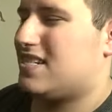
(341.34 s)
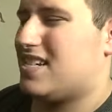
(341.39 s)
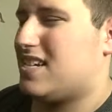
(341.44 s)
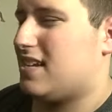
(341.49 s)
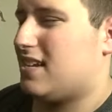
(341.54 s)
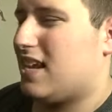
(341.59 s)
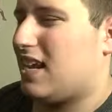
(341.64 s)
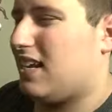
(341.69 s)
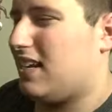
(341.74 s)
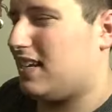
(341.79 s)

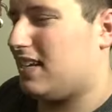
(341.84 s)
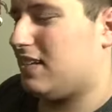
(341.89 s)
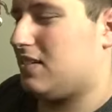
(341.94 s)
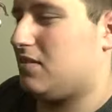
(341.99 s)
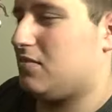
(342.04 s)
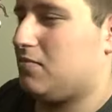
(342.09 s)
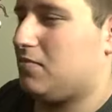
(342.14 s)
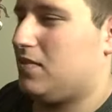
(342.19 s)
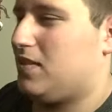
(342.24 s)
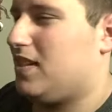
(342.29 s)

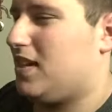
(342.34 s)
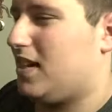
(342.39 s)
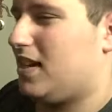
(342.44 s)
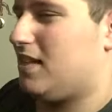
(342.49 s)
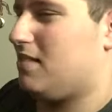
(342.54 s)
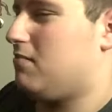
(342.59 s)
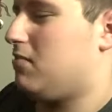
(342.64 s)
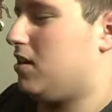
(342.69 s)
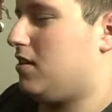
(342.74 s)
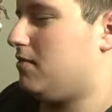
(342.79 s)

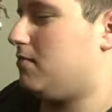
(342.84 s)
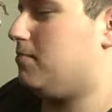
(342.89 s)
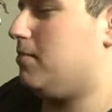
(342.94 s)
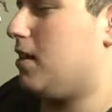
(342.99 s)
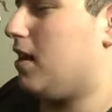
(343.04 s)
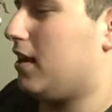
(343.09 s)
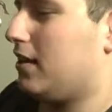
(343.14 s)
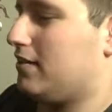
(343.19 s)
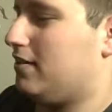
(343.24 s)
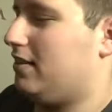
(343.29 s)
know.
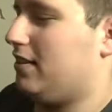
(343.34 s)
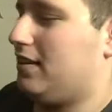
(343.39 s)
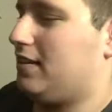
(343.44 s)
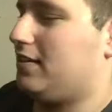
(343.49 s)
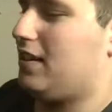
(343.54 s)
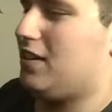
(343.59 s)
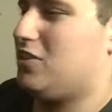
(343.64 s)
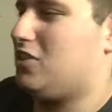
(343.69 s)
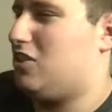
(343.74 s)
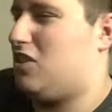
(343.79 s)
Blog
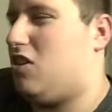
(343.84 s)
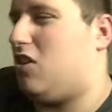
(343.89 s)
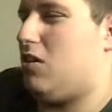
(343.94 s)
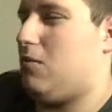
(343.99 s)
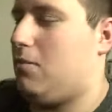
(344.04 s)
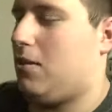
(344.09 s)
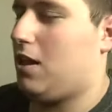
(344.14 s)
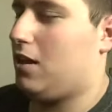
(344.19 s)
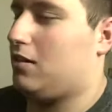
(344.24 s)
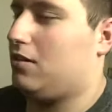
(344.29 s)
6. I'll just
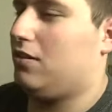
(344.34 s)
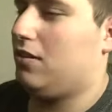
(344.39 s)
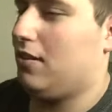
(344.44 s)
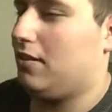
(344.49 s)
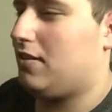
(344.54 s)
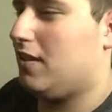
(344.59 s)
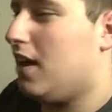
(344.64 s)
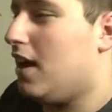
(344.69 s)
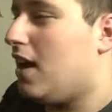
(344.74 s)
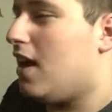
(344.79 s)
call it blog
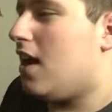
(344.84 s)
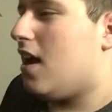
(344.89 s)
6.